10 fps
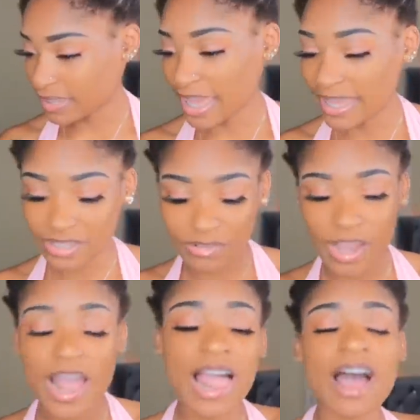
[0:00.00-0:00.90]
like, you know,
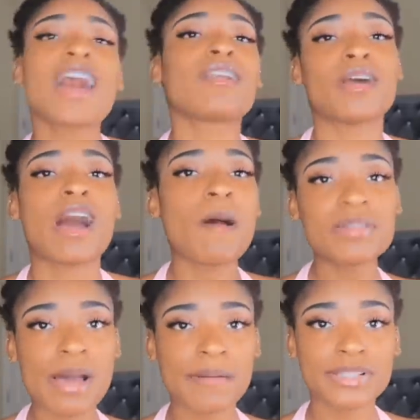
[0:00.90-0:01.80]
I don't know. I was
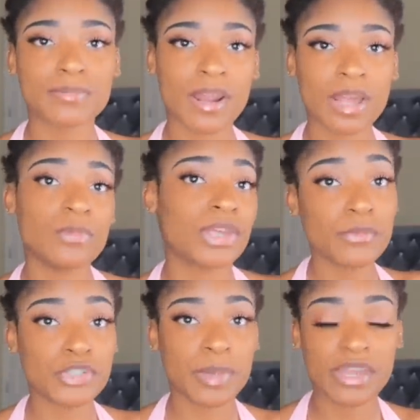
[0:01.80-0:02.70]
always brought up, you get
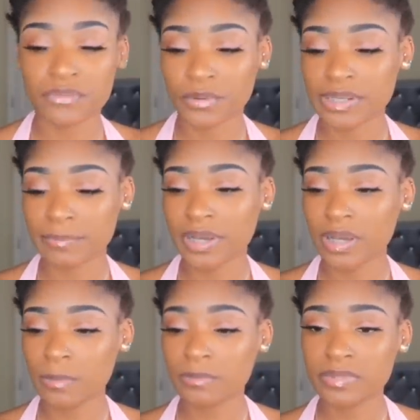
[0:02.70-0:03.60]
what you pay for. It. But
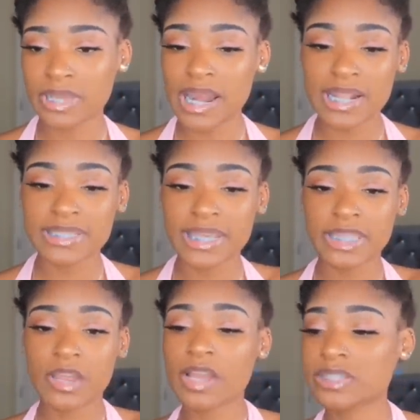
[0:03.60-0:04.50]
um, 9 10,
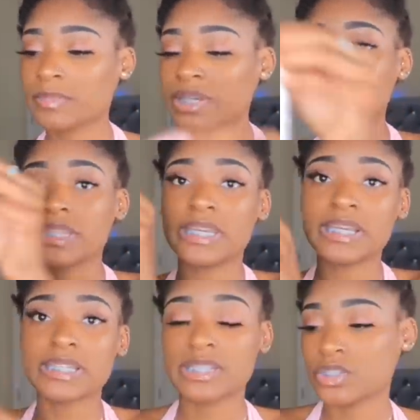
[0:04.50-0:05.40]
there are some good
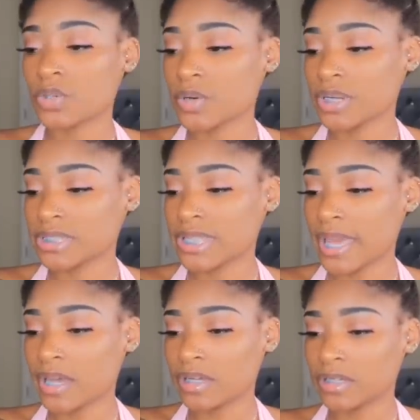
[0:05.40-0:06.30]
things in stores
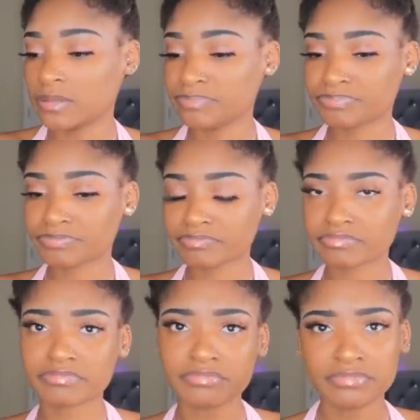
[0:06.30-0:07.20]
that, um,
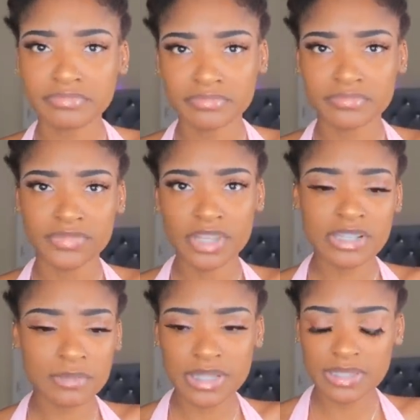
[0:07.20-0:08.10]
there are
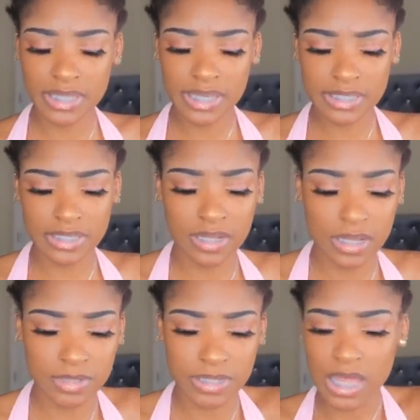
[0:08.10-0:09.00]
some good things in
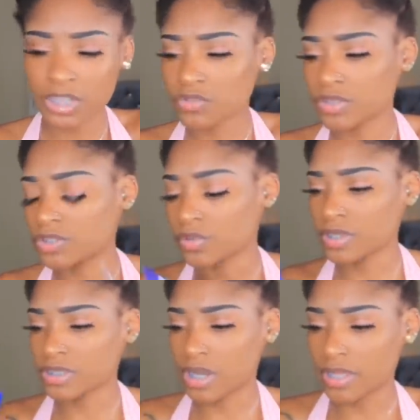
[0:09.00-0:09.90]
um the Dollar Tree
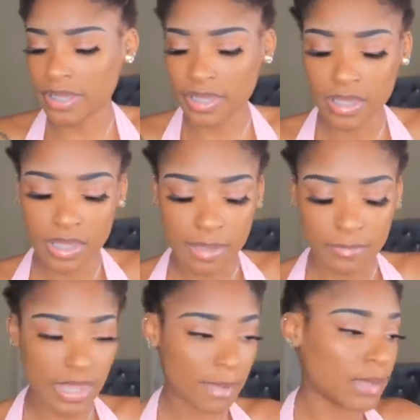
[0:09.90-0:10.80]
stores and all that
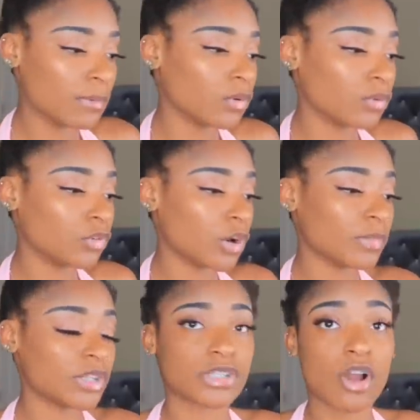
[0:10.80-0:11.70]
that people
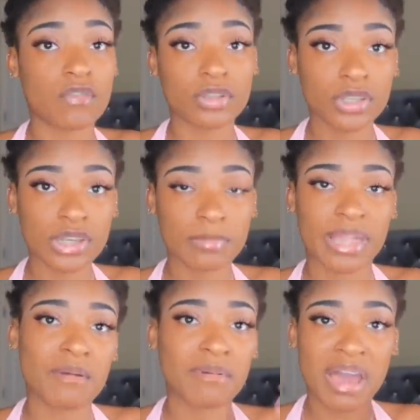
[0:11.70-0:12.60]
normally just overlook and be
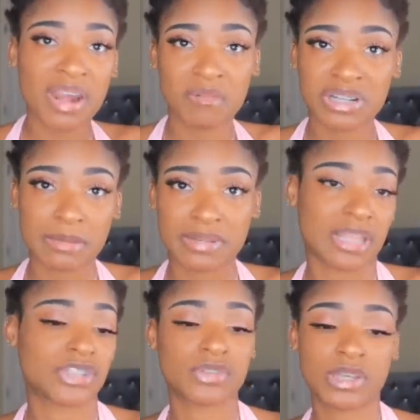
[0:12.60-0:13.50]
like, well, I don't want to shop at
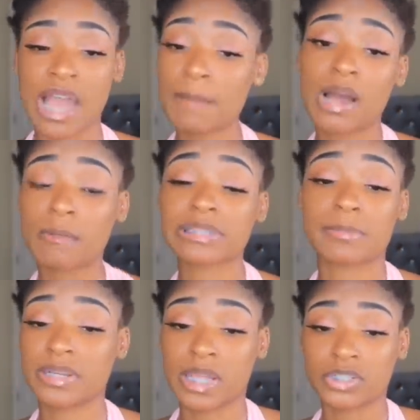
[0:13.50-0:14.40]
Dollar Tree. I'm always shop
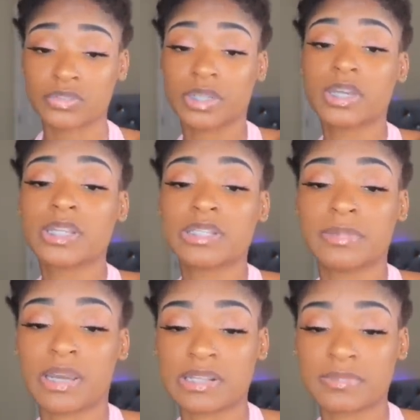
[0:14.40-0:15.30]
at Dollar Tree, to be
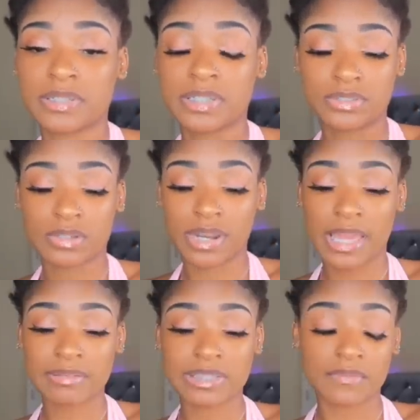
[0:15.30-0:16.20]
honest, because, you know, they
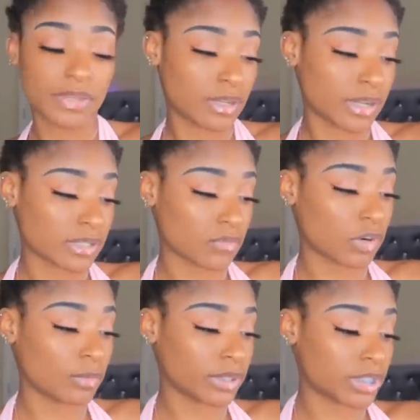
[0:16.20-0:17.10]
have stuff in there that's
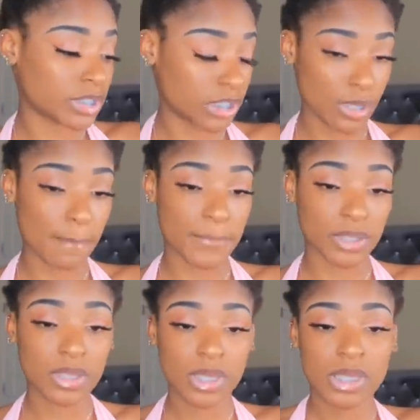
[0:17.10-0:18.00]
affordable and cheap.
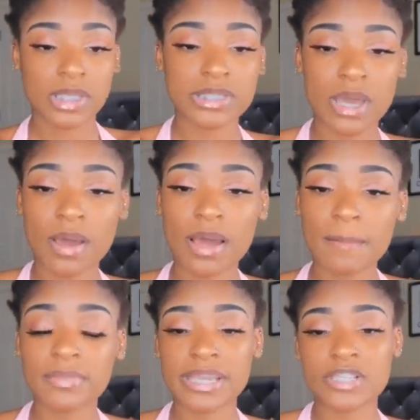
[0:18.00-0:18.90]
So
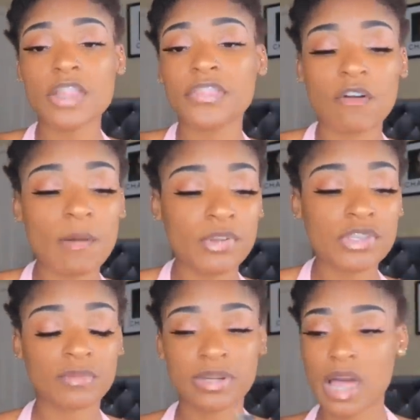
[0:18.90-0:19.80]
um yes, only thing I want to be
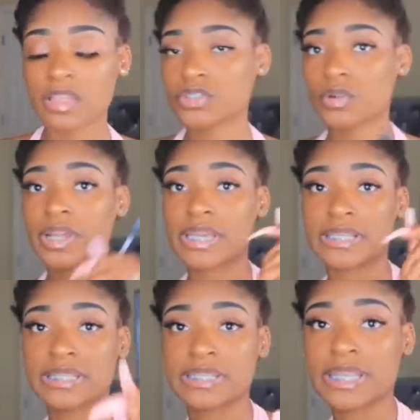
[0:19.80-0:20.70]
using from the dollar store
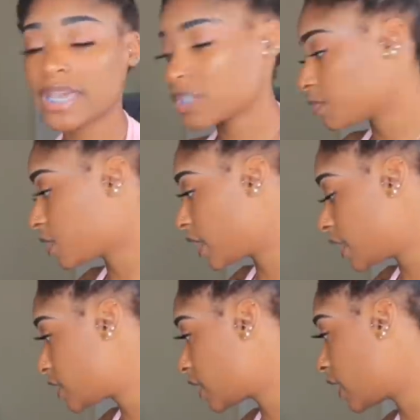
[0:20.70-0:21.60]
is this edge
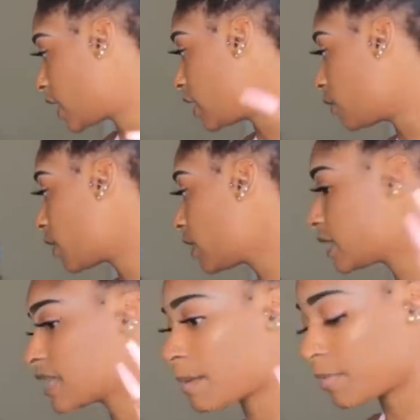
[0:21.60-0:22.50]
brush. And where
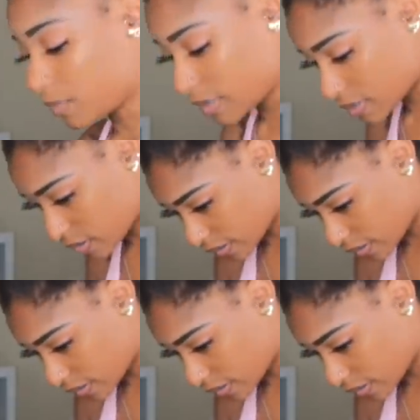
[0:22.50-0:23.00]
is that ponytail